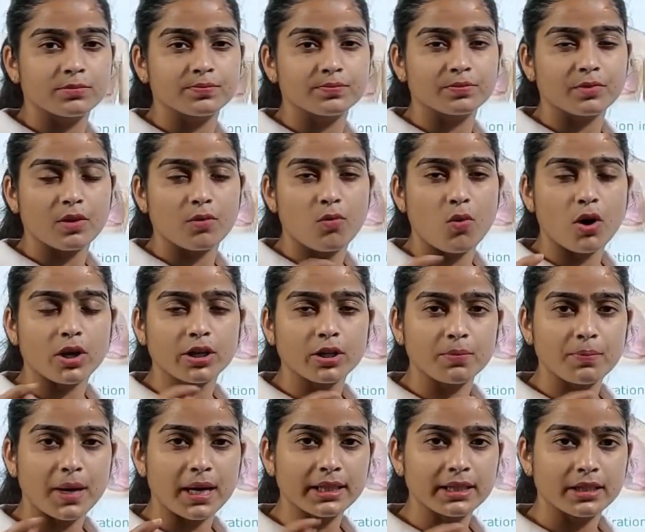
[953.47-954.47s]
water
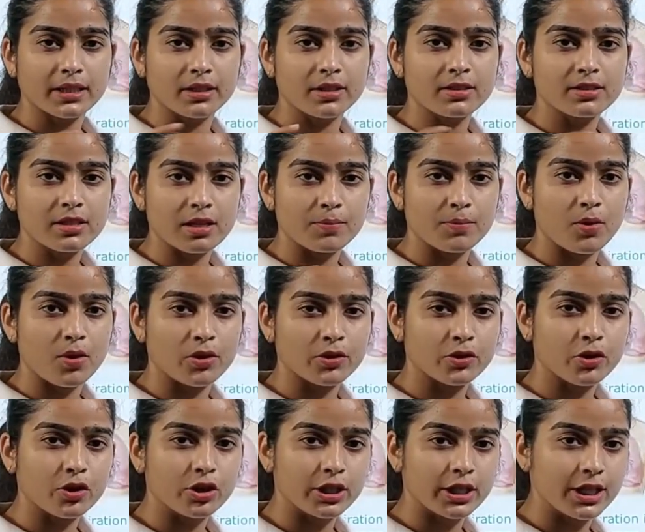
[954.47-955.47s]
particles upon your
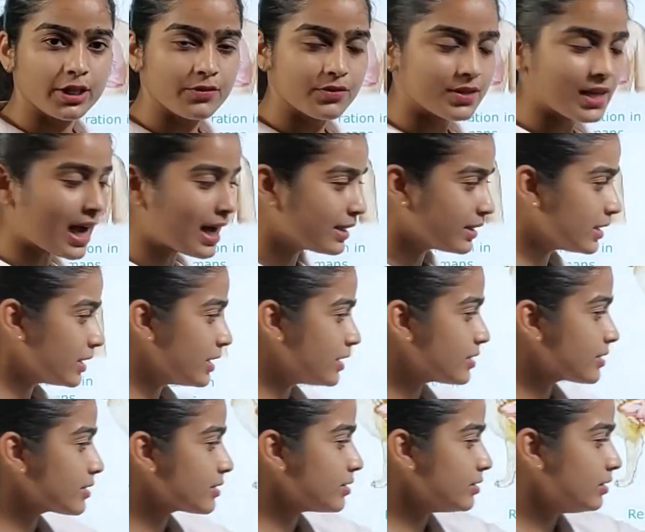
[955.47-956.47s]
leaves. That is
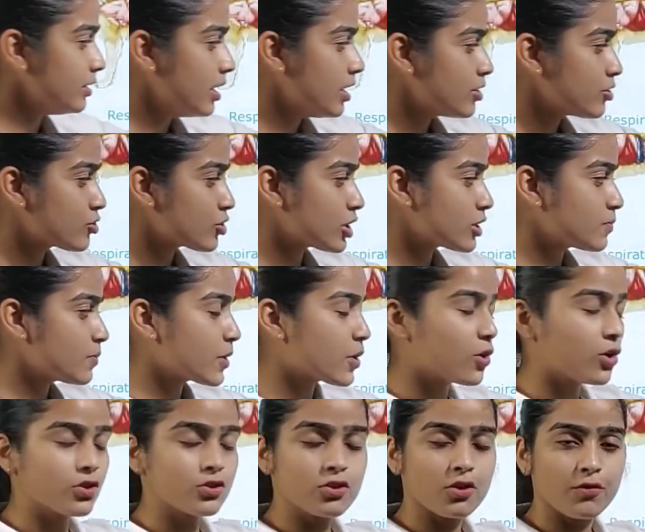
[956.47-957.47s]
just because
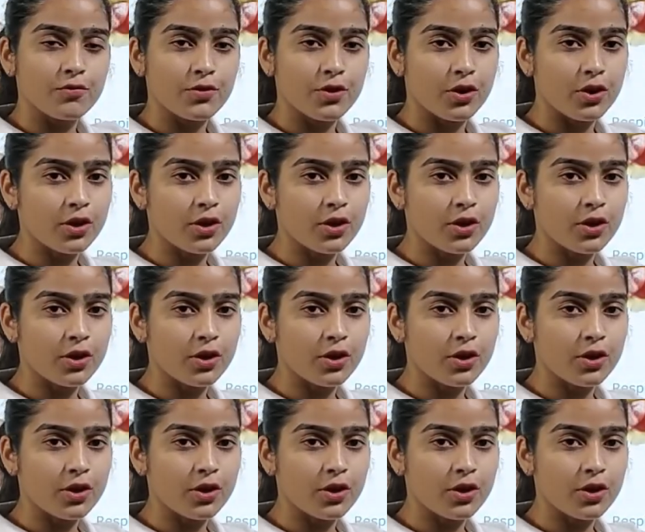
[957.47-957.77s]
of your